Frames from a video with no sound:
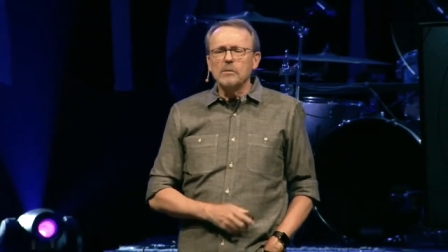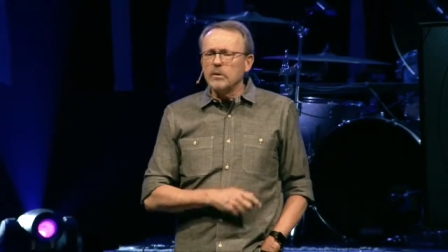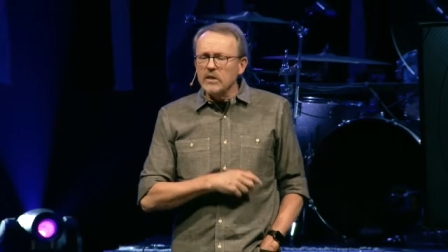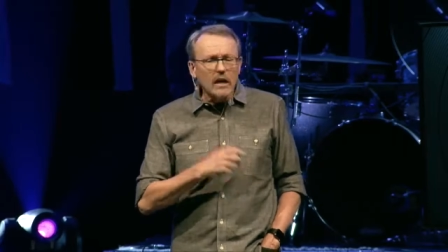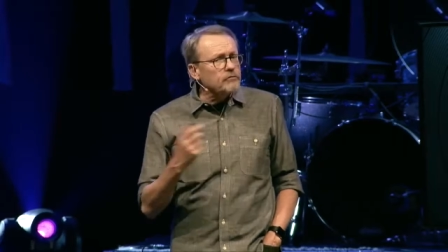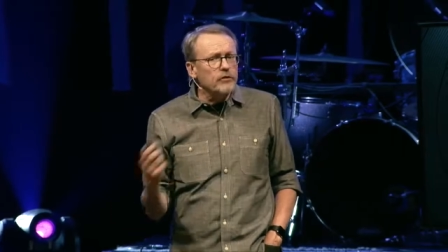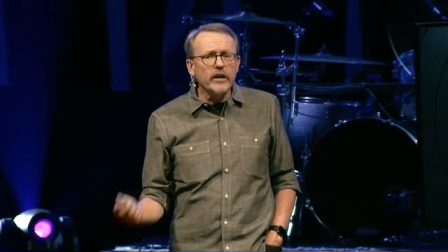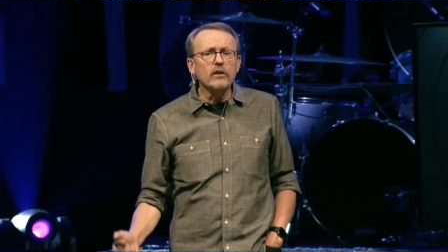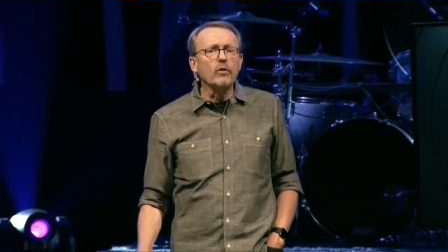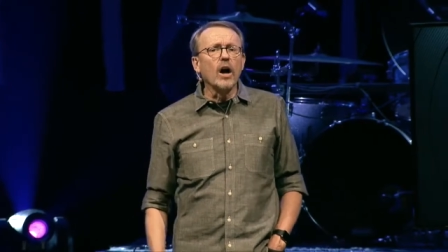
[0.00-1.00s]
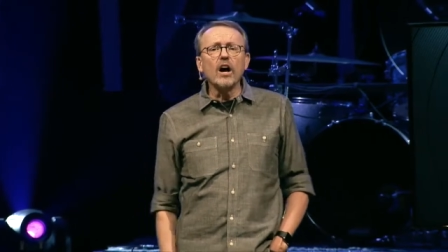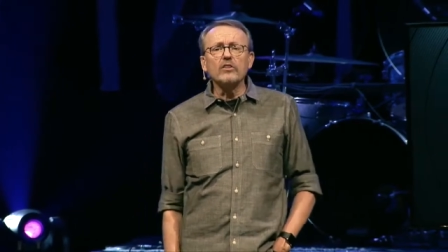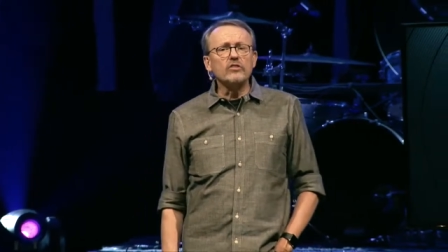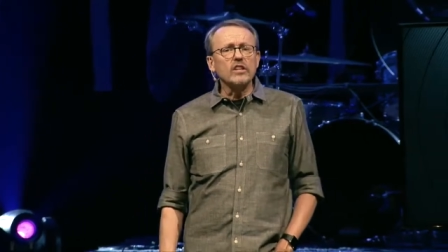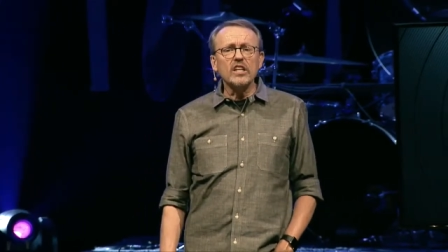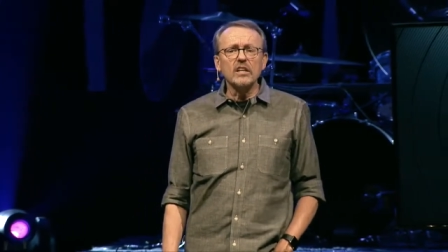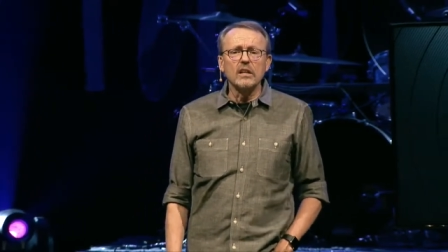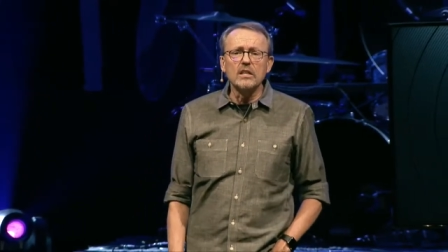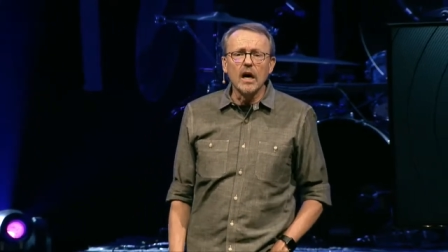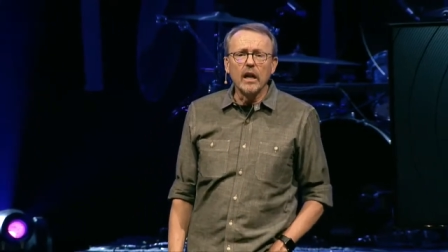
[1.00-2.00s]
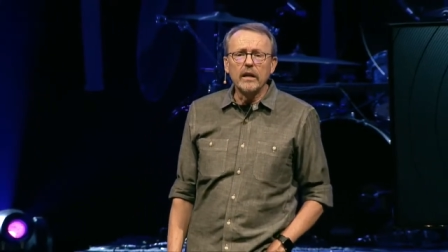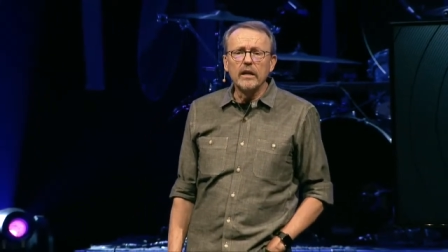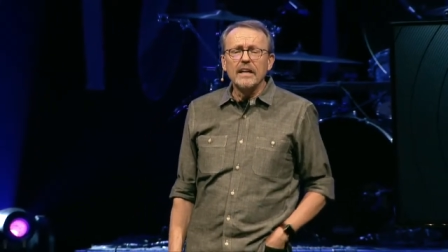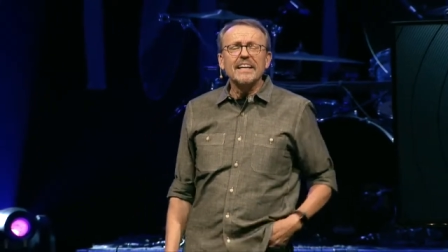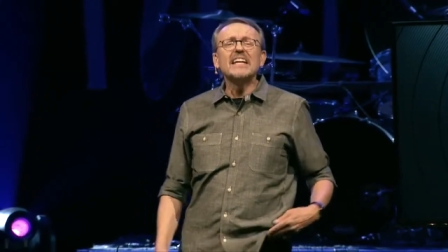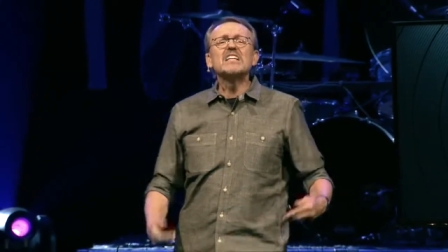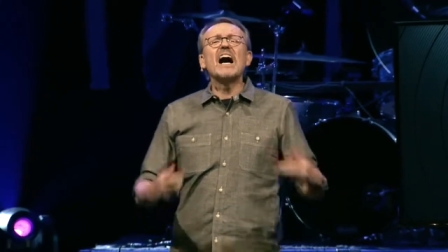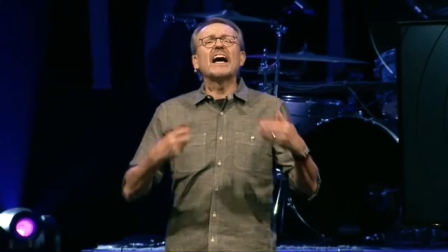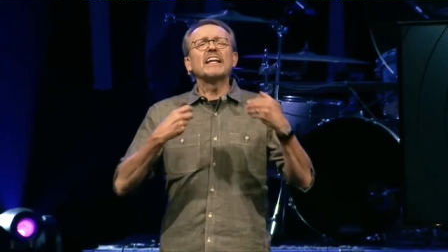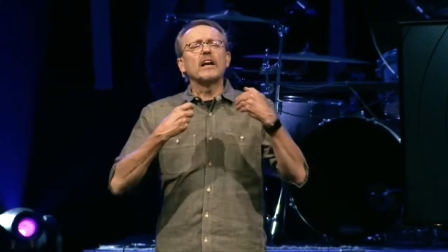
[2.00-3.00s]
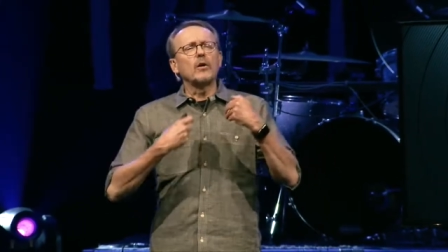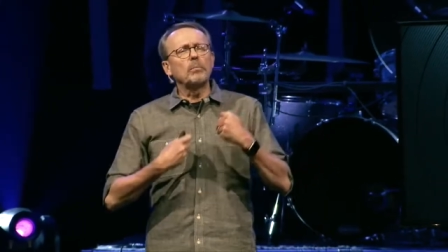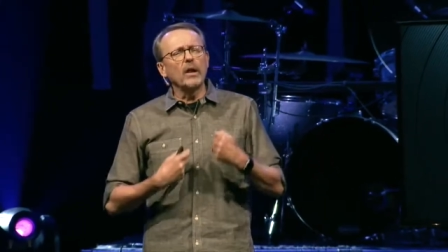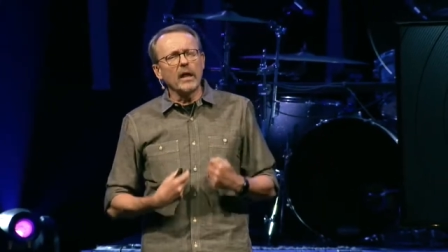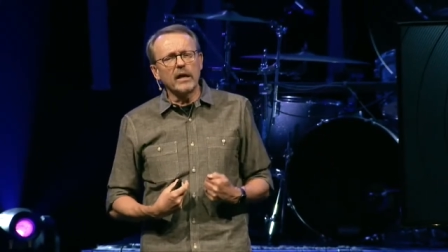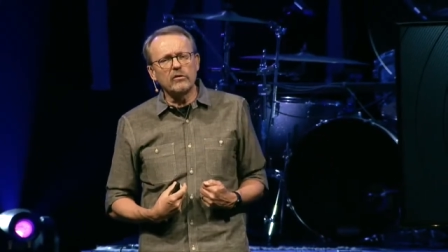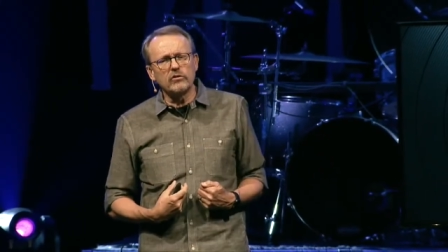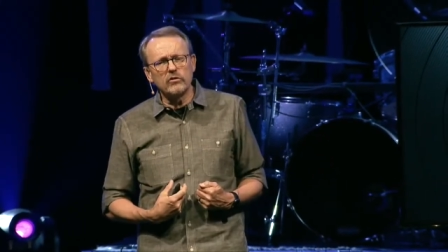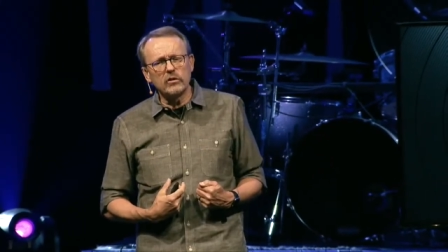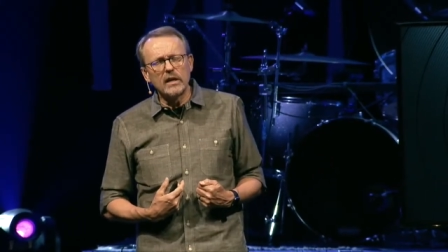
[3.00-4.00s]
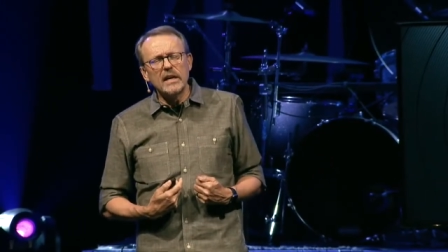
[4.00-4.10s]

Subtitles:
but not for any wrongs that he had done. He died in our place.